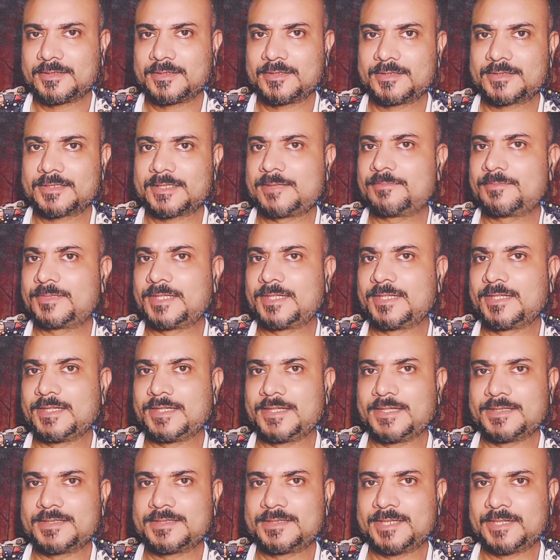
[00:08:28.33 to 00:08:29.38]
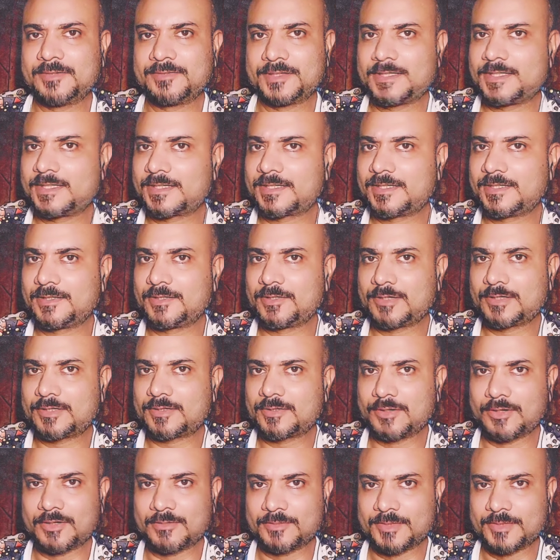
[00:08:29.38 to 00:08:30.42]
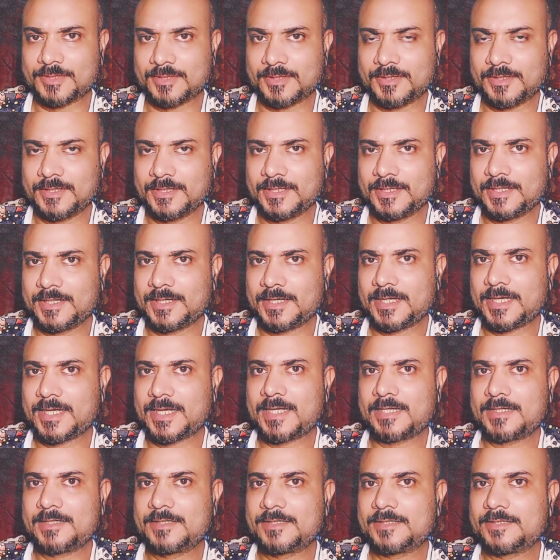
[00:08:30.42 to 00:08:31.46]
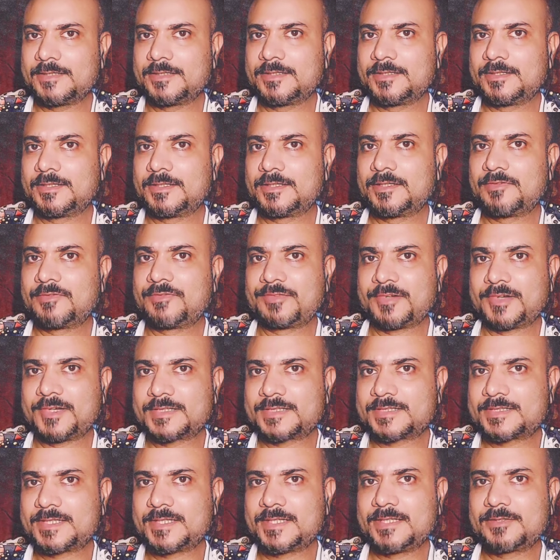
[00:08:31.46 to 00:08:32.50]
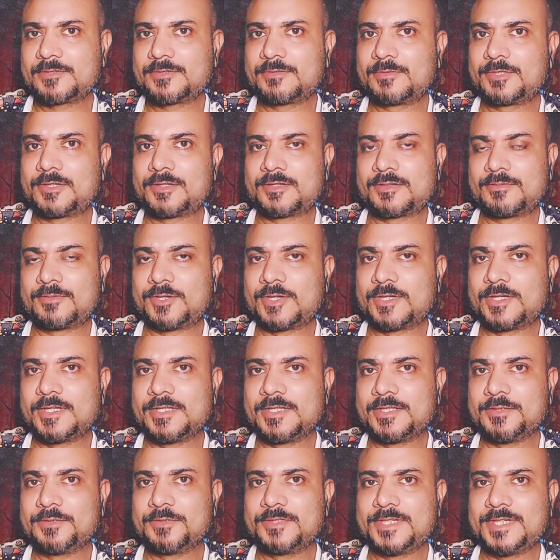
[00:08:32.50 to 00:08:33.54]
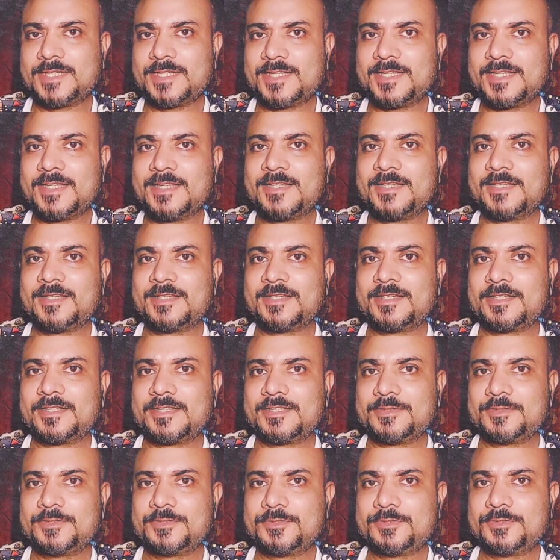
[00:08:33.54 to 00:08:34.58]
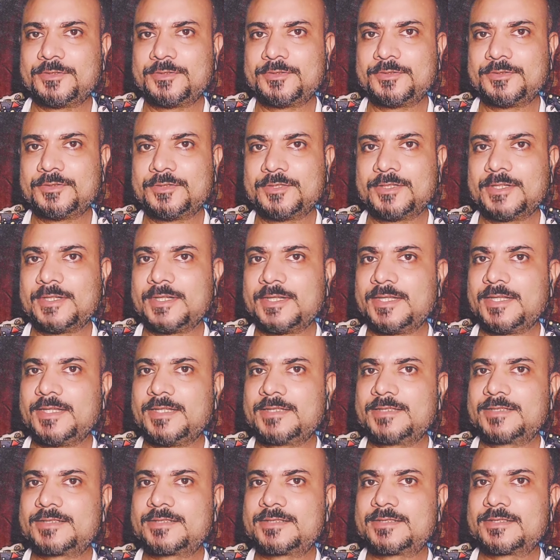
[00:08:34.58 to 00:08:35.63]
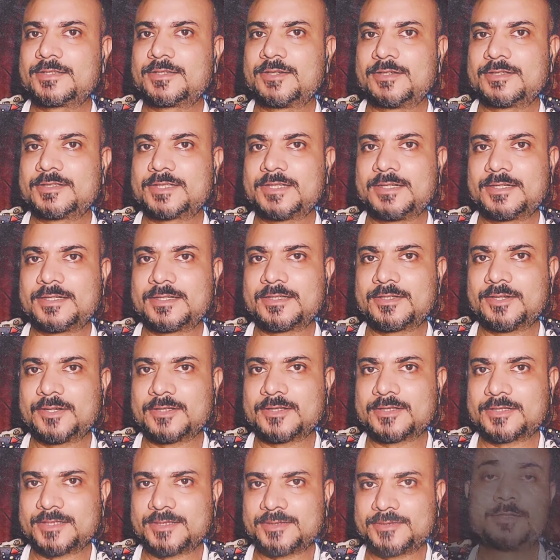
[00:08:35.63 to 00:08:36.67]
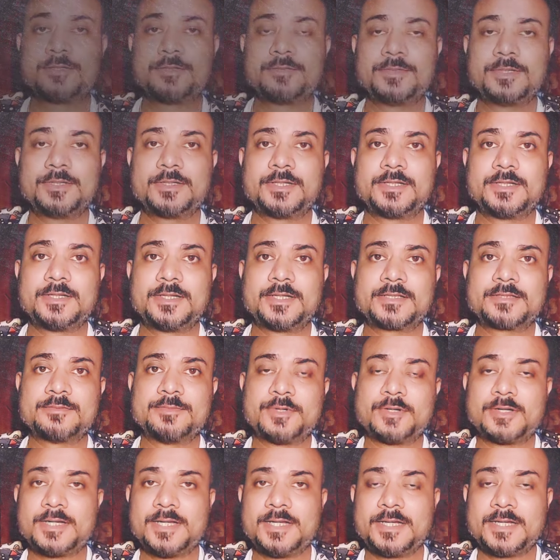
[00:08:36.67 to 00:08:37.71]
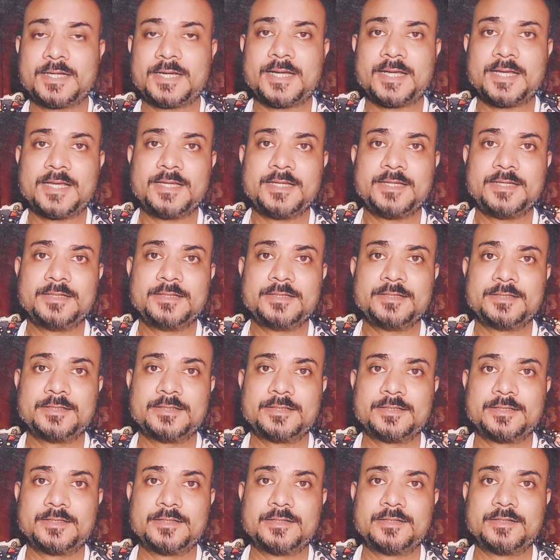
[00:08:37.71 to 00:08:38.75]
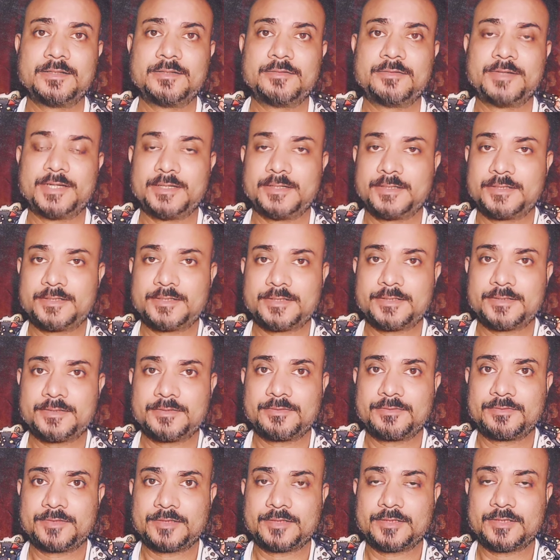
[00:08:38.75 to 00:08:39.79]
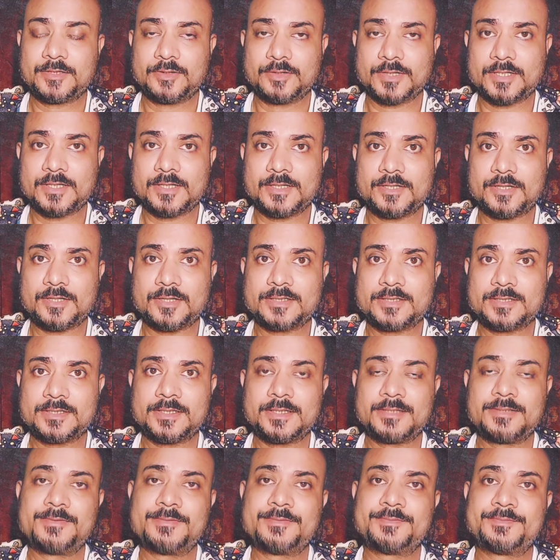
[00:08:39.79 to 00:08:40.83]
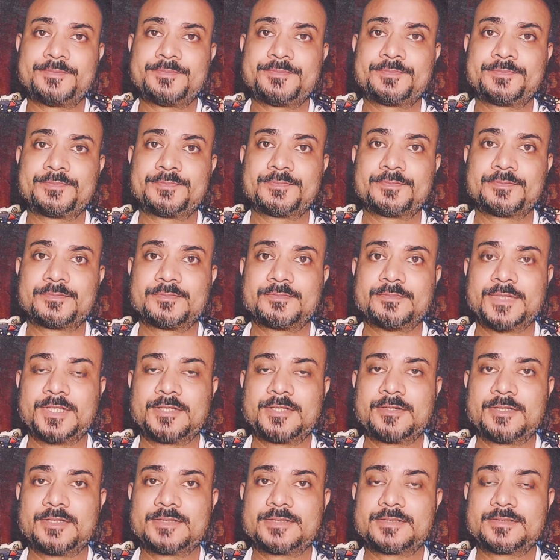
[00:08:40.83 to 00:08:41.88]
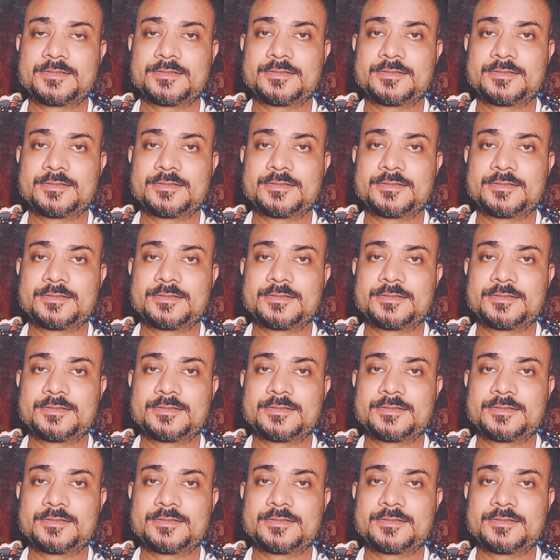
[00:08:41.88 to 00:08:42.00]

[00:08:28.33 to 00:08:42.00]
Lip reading: Something is definitely not normal, and the first thing tomorrow morning you do is consult a doctor. So the next morning I went for the local doctor, because